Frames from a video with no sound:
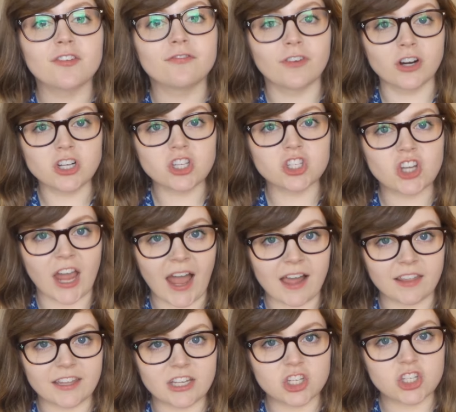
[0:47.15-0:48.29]
The first
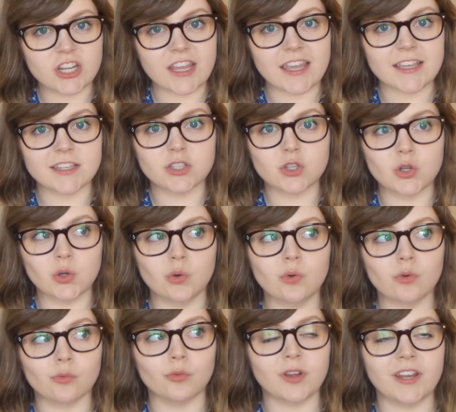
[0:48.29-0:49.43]
challenge is
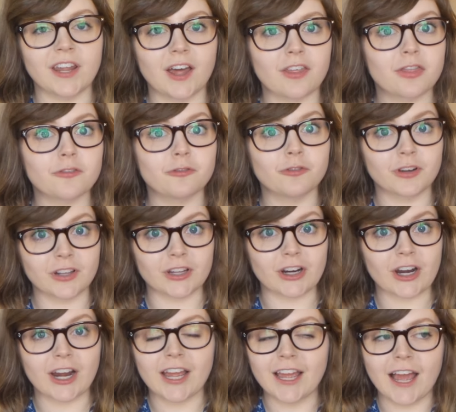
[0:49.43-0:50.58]
to read a
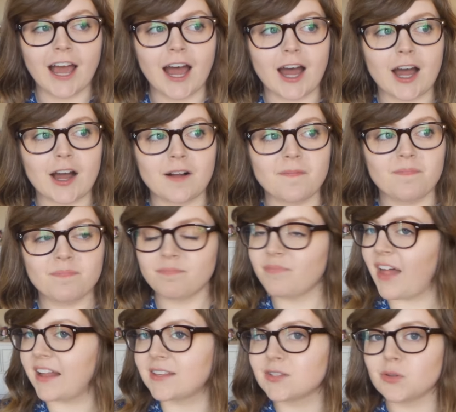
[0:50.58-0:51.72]
thriller.
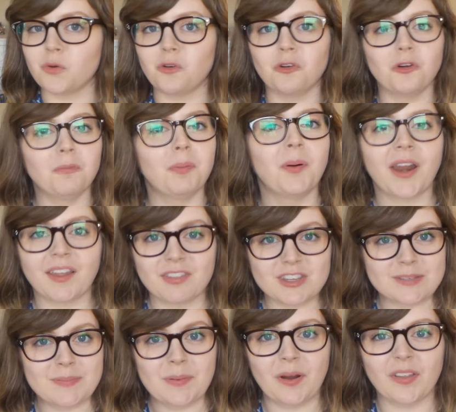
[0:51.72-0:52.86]
That's the whole point of
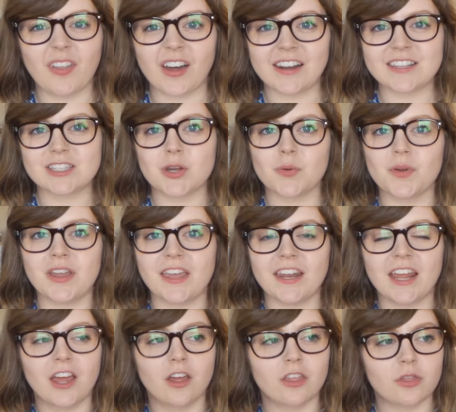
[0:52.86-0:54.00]
the Spookathon, is to
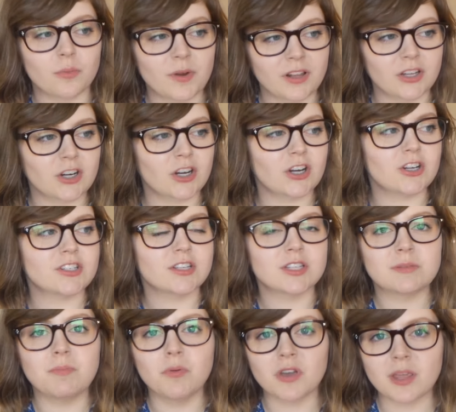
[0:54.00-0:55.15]
read thrillers,
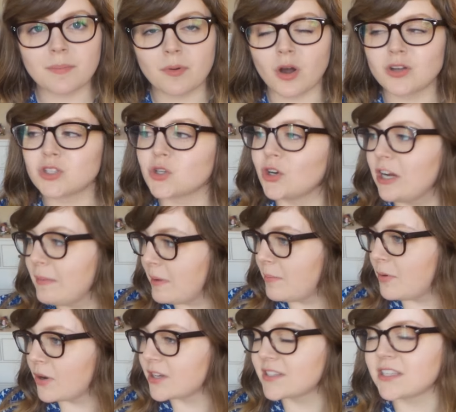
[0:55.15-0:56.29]
spooky books, creepy
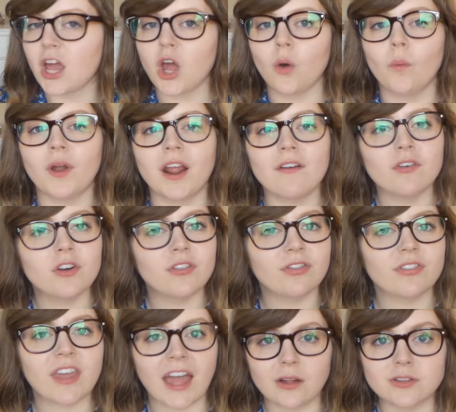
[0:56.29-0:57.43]
books, whatever
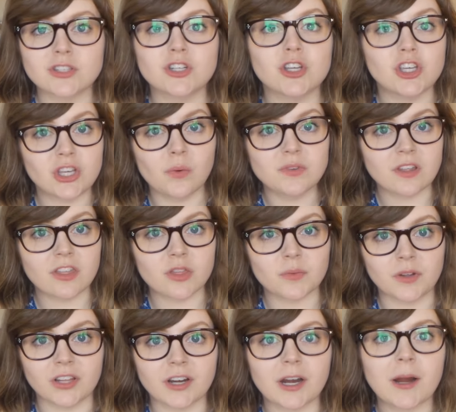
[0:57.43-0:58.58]
counts to you as a
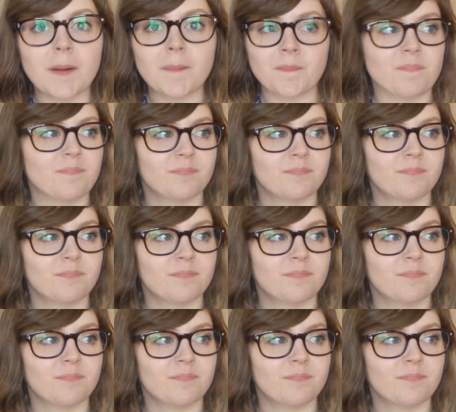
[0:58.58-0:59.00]
thriller.